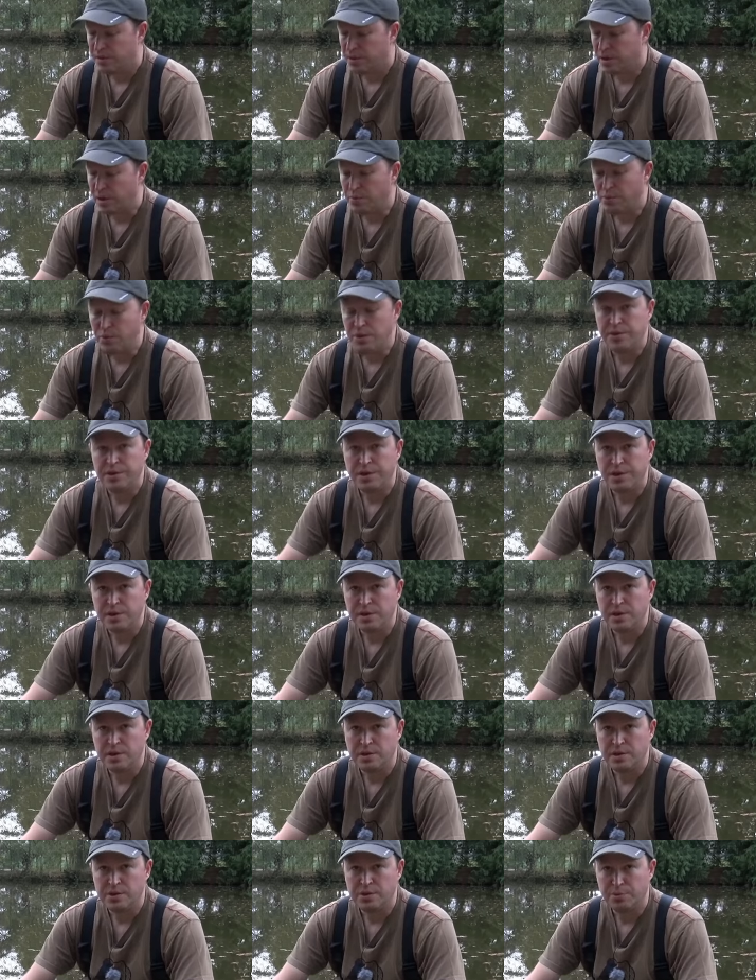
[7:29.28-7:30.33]
Now, one thing
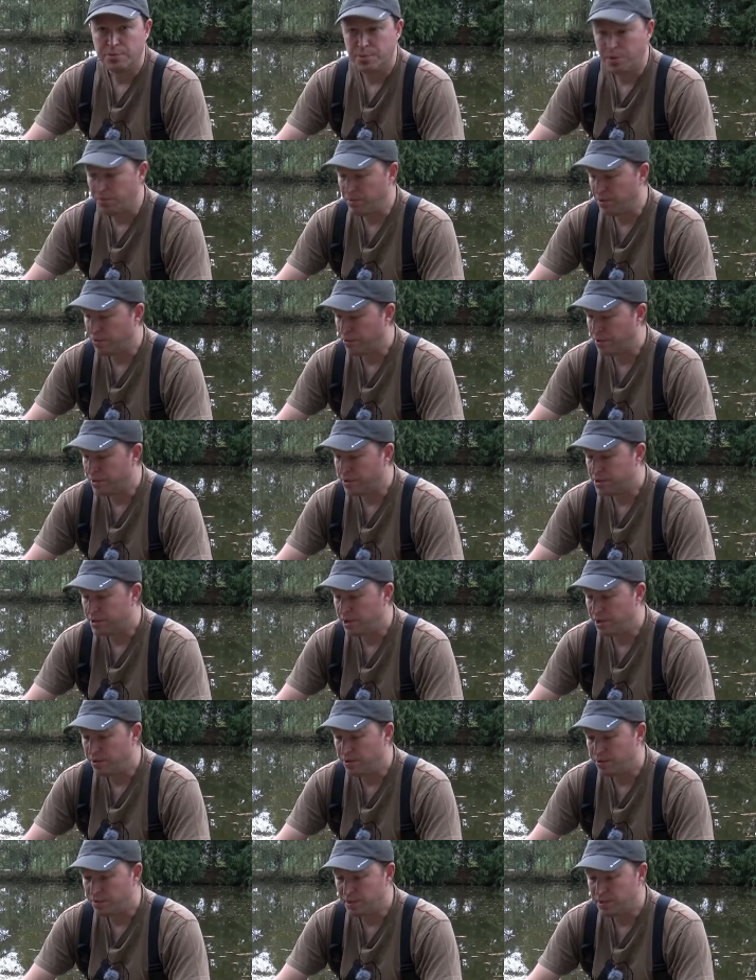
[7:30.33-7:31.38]
that you'll probably want
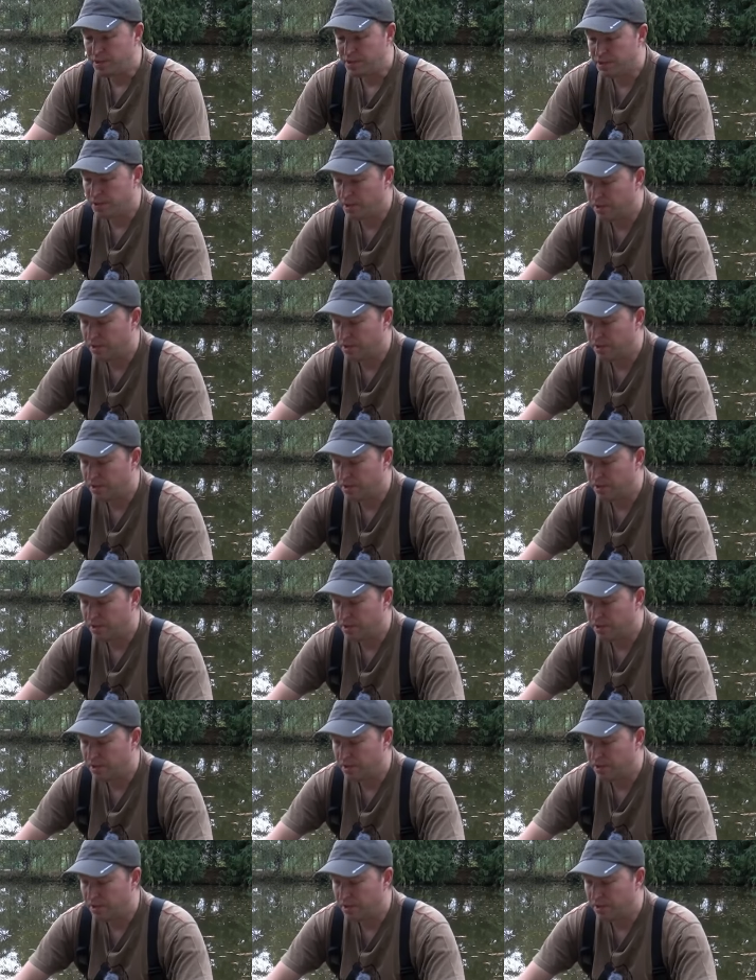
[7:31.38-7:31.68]
to do is